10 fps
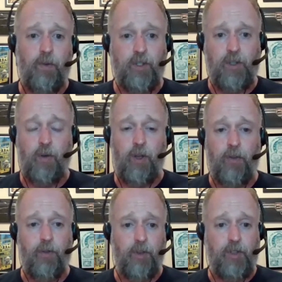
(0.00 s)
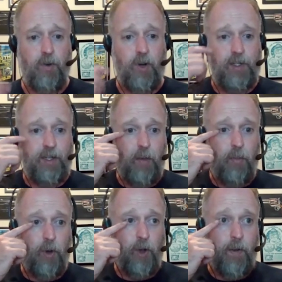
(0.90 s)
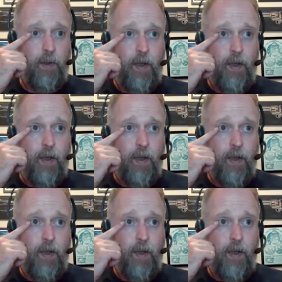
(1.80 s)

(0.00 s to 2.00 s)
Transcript: what's going on from a snoring standpoint.